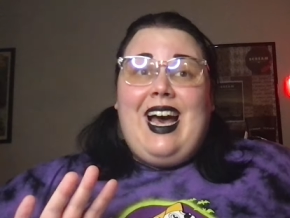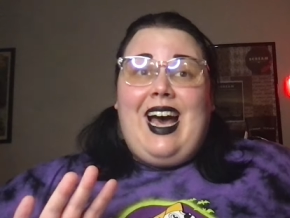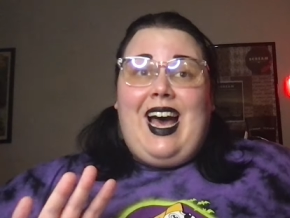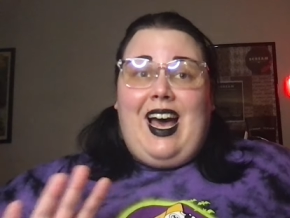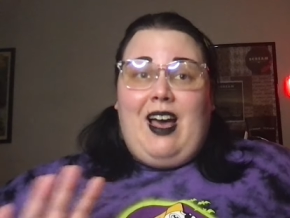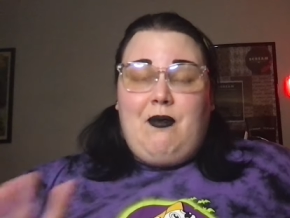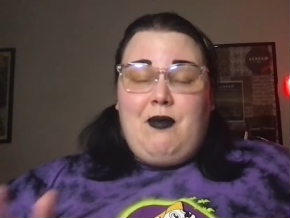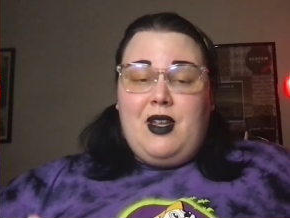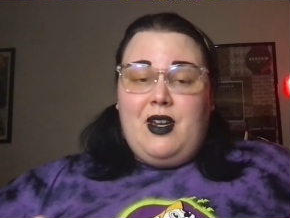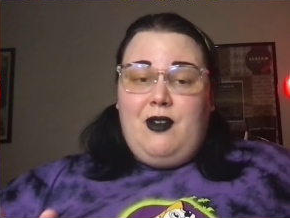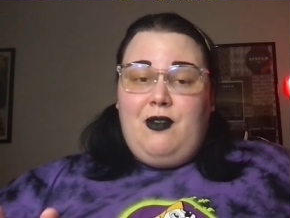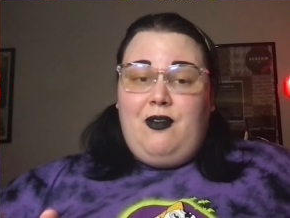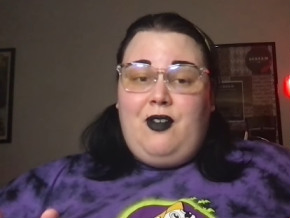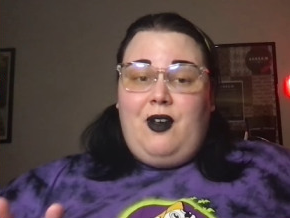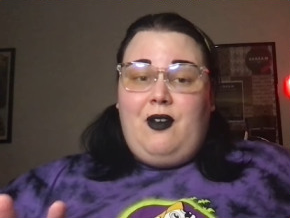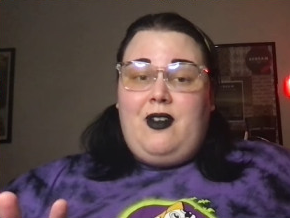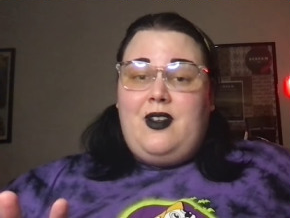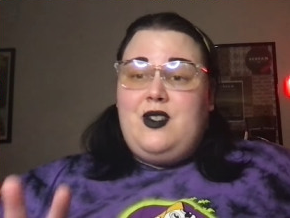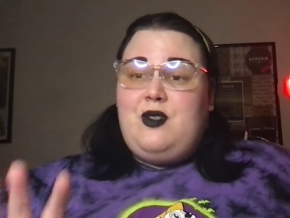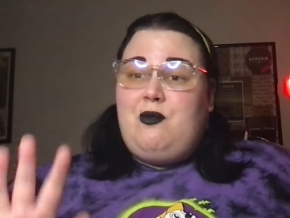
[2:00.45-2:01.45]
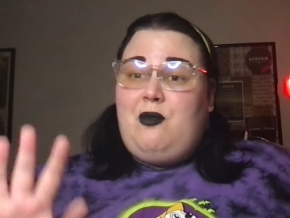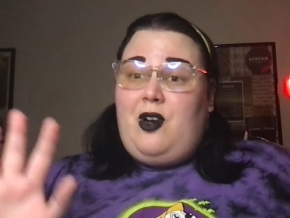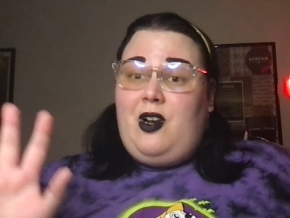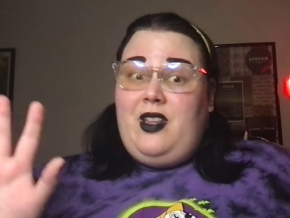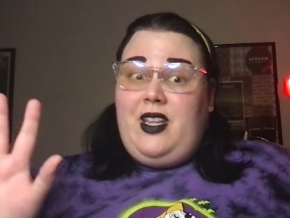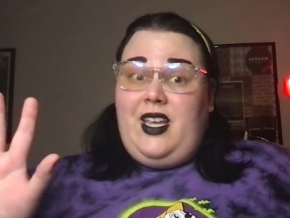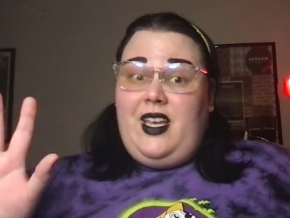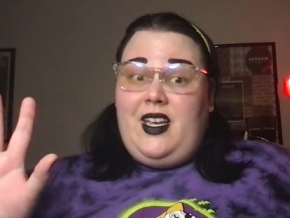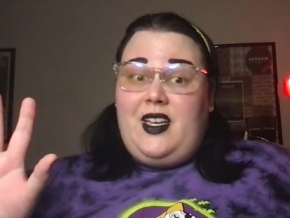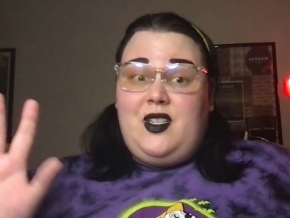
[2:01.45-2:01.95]
I'm going to focus more
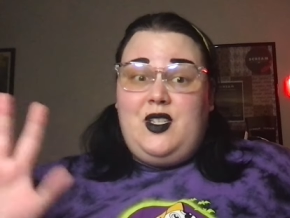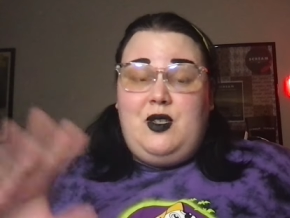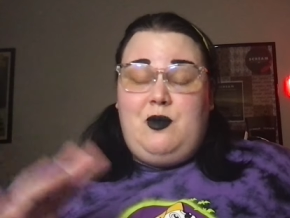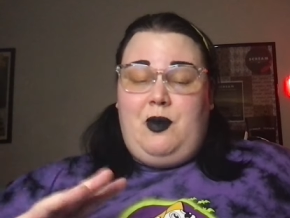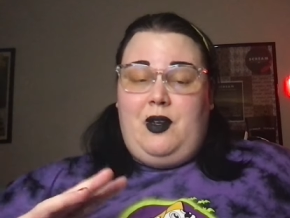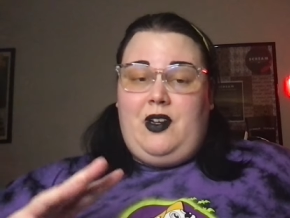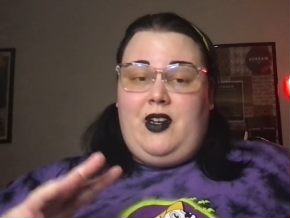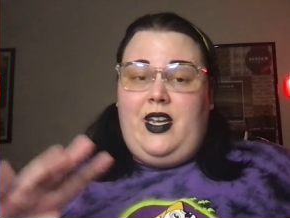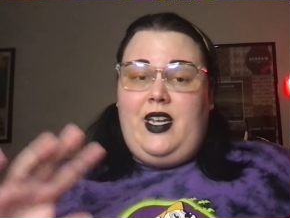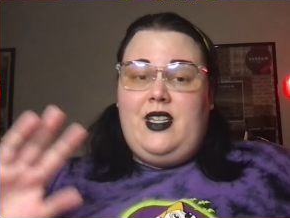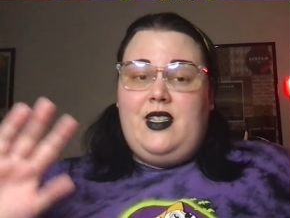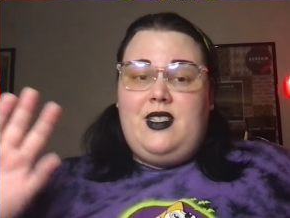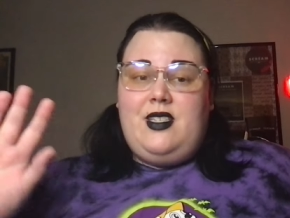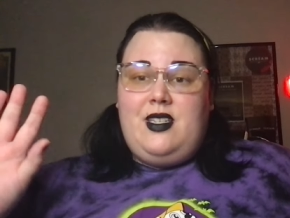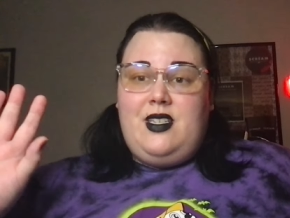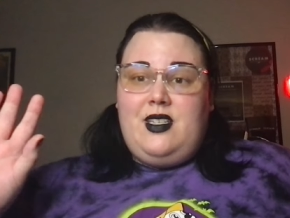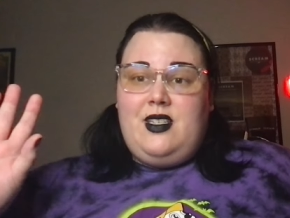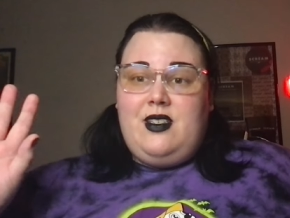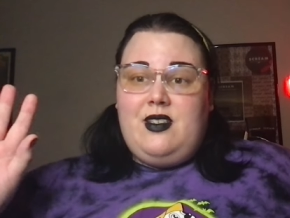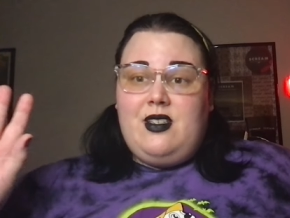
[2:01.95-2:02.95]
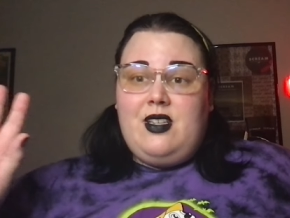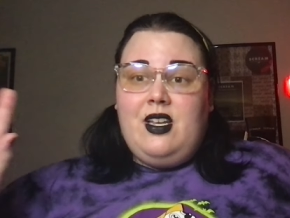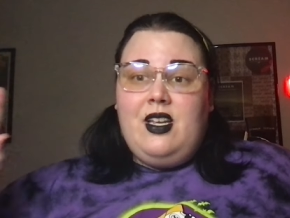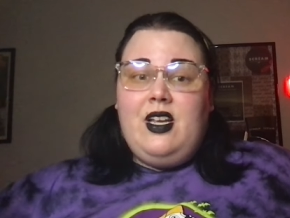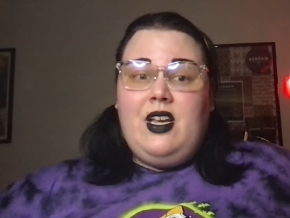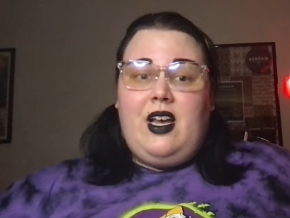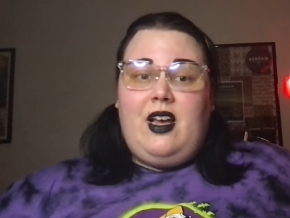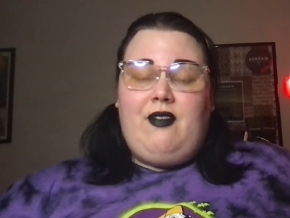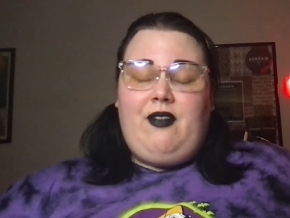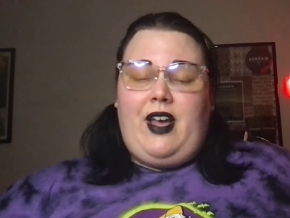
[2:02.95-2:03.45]
on the experiences
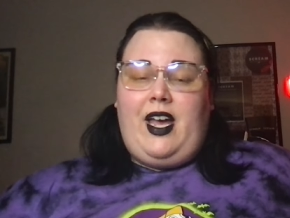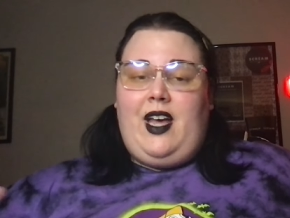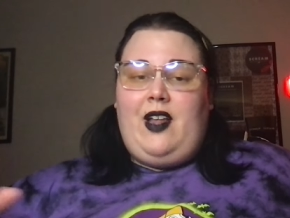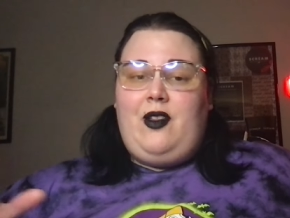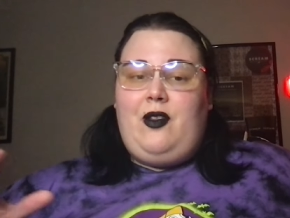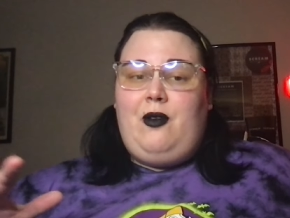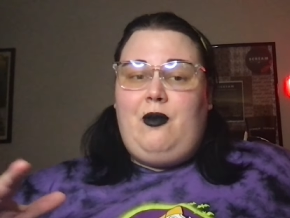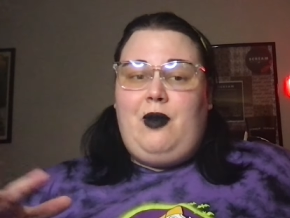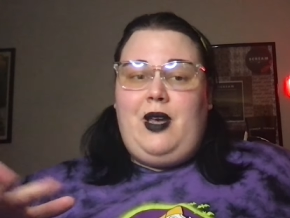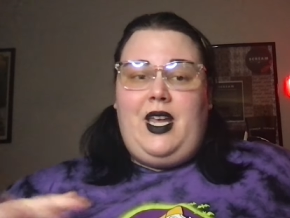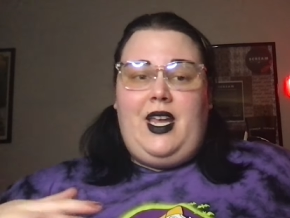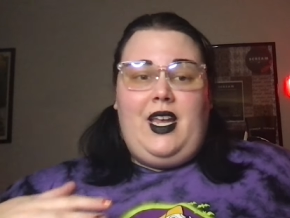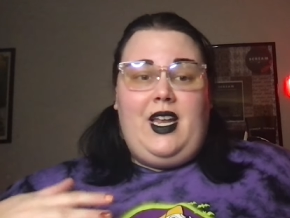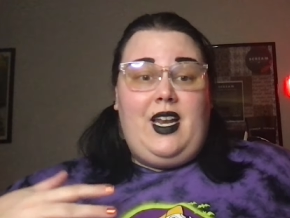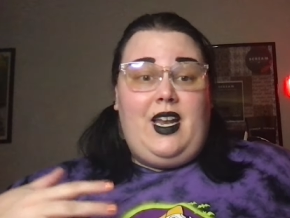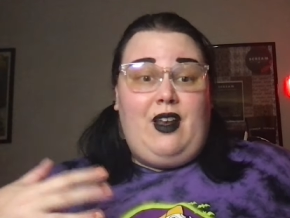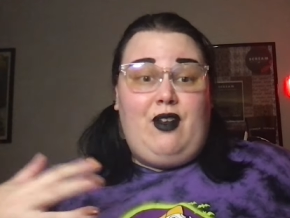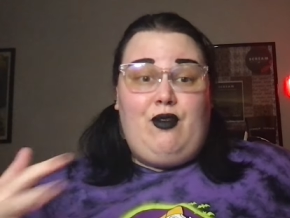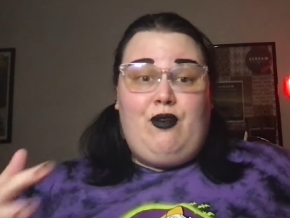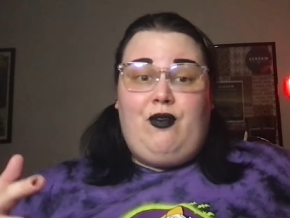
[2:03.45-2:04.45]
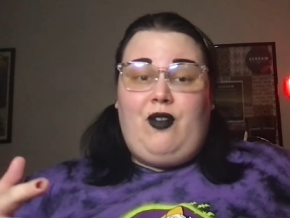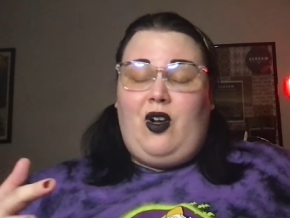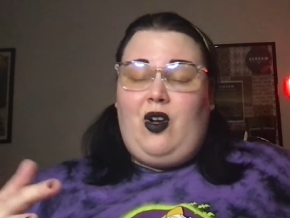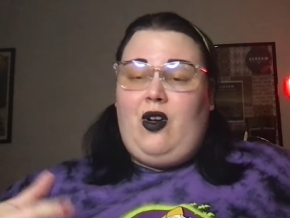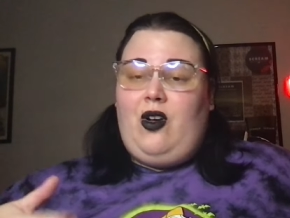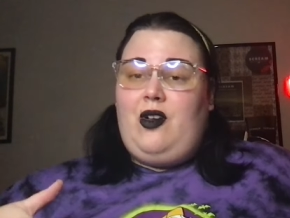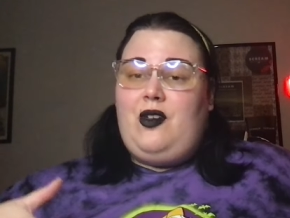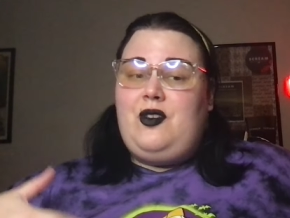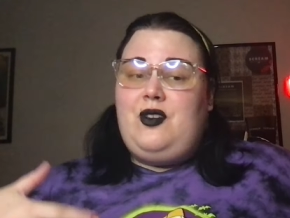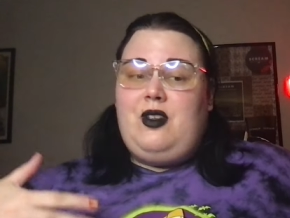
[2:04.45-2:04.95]
of Halloween and fall.